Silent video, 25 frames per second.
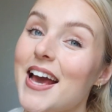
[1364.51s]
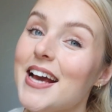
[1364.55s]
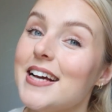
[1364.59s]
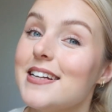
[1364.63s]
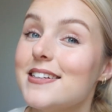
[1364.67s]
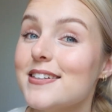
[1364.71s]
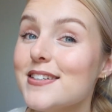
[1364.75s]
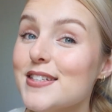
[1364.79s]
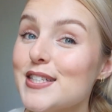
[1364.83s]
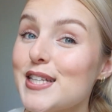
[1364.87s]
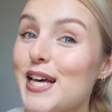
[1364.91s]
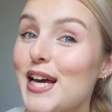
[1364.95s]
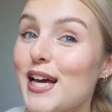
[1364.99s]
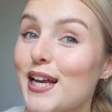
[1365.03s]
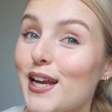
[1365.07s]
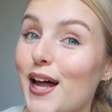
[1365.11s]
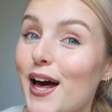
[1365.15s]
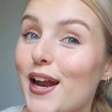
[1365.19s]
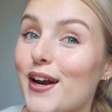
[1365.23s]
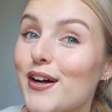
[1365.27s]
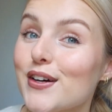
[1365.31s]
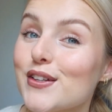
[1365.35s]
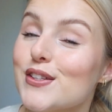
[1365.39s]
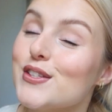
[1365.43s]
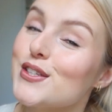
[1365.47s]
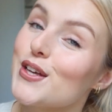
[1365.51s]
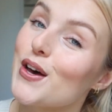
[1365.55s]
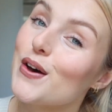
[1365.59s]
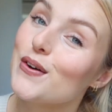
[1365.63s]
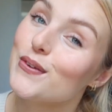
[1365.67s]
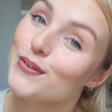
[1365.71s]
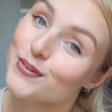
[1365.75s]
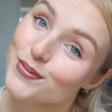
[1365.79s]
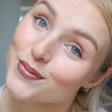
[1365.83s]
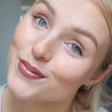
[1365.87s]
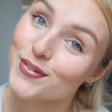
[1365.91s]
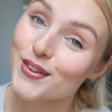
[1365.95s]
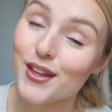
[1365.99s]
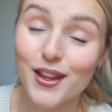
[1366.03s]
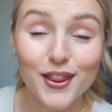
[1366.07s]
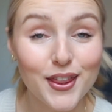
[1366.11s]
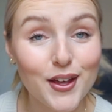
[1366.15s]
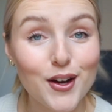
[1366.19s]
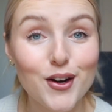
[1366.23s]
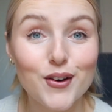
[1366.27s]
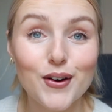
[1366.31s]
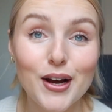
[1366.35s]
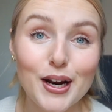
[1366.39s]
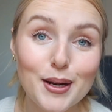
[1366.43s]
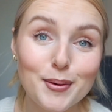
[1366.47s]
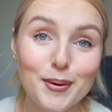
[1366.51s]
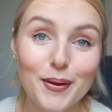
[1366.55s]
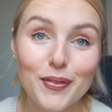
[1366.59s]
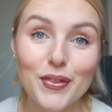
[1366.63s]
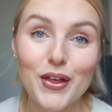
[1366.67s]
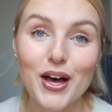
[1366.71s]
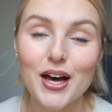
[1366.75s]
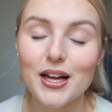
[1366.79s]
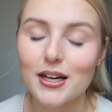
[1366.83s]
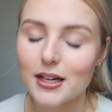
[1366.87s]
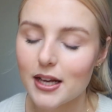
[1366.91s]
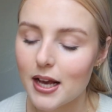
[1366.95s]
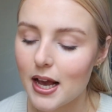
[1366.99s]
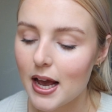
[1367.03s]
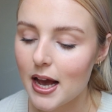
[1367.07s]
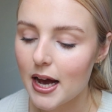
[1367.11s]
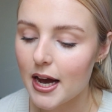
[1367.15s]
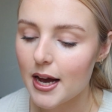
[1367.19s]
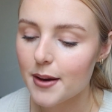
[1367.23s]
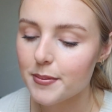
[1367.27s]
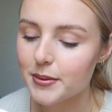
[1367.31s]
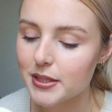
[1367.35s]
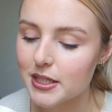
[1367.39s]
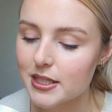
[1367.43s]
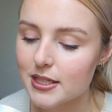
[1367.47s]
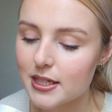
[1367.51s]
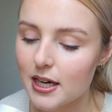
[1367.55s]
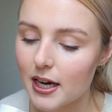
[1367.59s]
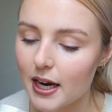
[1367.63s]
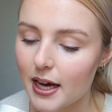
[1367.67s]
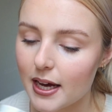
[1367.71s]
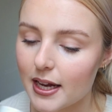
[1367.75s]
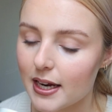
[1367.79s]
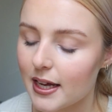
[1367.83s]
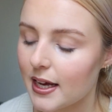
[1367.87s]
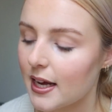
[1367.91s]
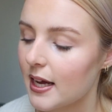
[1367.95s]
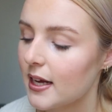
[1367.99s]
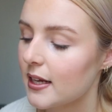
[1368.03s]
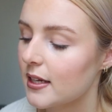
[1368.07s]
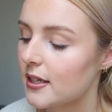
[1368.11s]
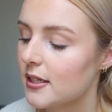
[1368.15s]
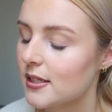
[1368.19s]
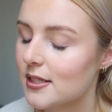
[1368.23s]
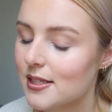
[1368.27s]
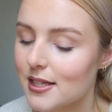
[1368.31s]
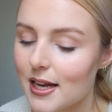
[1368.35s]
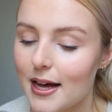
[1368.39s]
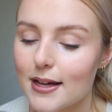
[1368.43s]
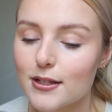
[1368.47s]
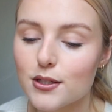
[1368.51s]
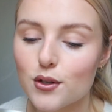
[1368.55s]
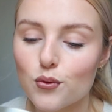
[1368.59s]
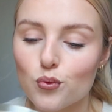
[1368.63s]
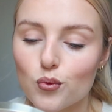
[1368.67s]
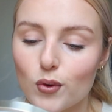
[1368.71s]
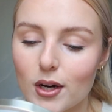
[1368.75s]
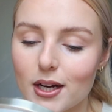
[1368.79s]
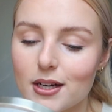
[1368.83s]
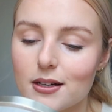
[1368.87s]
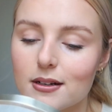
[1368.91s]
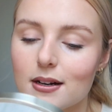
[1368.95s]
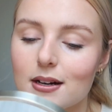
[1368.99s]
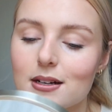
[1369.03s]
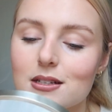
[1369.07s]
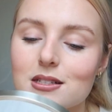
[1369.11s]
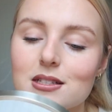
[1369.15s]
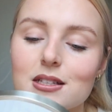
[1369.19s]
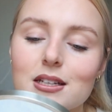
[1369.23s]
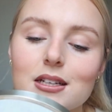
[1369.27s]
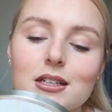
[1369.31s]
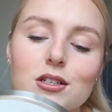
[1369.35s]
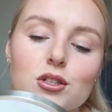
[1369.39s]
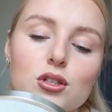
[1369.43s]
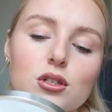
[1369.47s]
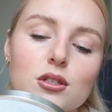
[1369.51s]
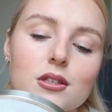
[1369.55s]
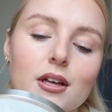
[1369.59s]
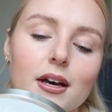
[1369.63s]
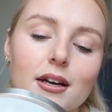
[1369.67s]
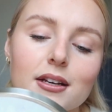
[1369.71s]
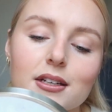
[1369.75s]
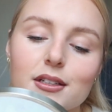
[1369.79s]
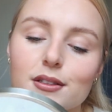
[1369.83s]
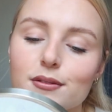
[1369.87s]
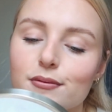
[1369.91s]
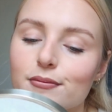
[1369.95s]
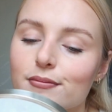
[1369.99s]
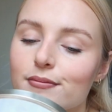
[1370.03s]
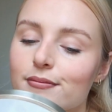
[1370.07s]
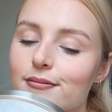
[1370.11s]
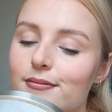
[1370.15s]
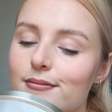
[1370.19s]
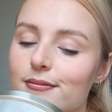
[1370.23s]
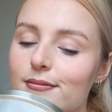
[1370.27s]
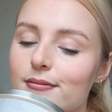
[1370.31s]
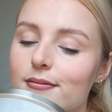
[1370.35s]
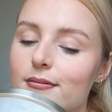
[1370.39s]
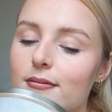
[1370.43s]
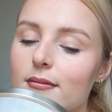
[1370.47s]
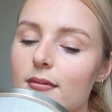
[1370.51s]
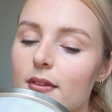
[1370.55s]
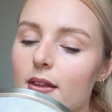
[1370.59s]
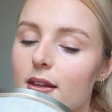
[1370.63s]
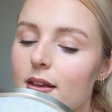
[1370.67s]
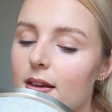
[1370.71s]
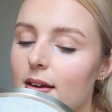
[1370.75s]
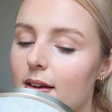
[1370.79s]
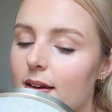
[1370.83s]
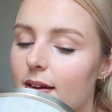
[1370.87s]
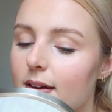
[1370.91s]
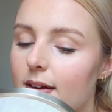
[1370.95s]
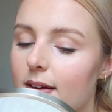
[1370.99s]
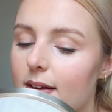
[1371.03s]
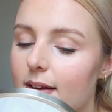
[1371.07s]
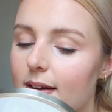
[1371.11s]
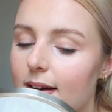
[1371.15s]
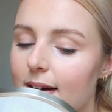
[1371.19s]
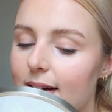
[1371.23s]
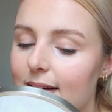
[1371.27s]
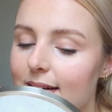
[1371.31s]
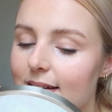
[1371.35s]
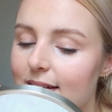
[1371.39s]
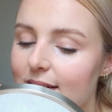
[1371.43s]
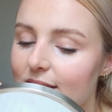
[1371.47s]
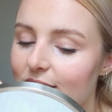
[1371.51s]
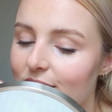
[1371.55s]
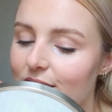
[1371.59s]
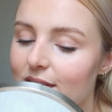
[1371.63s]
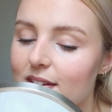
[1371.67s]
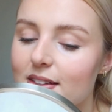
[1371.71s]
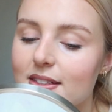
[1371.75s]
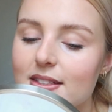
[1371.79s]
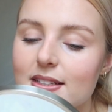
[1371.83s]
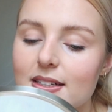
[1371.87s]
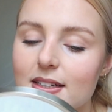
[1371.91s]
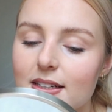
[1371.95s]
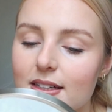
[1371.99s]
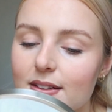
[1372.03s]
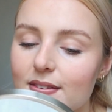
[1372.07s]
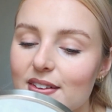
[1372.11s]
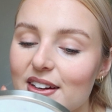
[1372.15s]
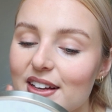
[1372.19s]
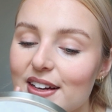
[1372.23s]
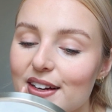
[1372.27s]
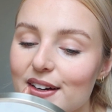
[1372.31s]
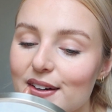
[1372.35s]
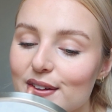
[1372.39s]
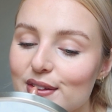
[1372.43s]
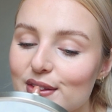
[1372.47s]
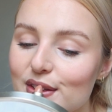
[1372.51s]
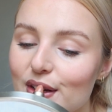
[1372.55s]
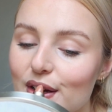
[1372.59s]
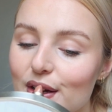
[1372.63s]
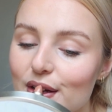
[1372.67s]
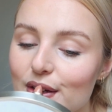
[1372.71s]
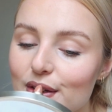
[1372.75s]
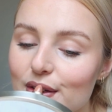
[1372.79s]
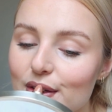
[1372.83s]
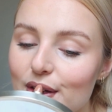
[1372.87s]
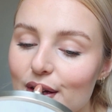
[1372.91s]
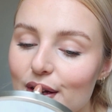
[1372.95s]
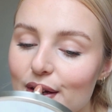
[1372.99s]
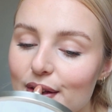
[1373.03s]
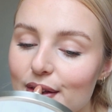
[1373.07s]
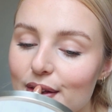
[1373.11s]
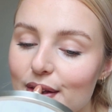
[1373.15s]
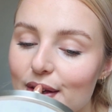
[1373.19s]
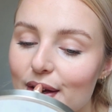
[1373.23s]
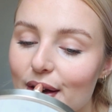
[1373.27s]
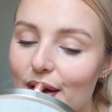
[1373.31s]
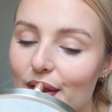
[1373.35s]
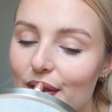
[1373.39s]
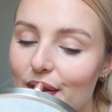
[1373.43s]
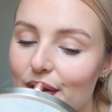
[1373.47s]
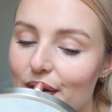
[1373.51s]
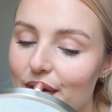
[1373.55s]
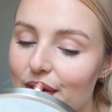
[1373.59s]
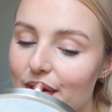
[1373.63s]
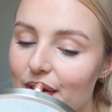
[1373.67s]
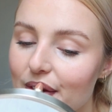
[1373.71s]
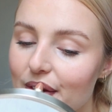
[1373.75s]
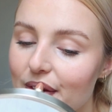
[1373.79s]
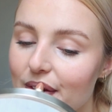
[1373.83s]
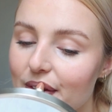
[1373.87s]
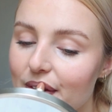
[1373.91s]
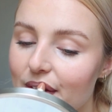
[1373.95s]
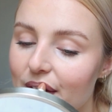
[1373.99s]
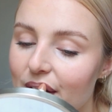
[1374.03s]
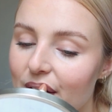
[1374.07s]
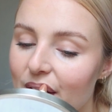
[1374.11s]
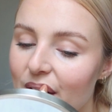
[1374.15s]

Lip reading: It does say glide on, so they're right about that. It does glide, like it slides on really nicely, and just like, yeah, it just feels good when it goes on. So let's see how this is.